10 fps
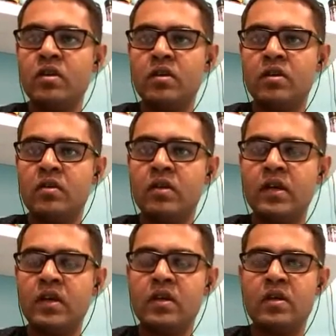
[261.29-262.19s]
Okay,
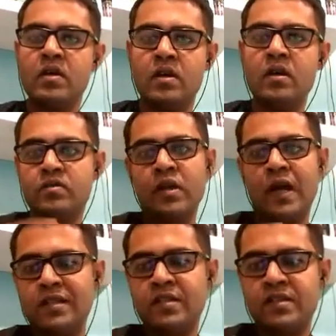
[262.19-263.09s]
so I'll
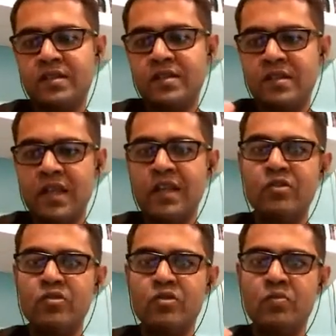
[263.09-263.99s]
just tell you
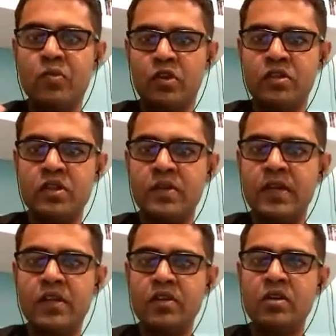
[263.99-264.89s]
to pause the
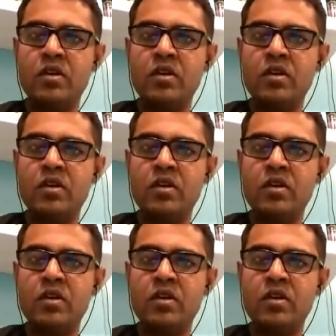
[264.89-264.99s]
video.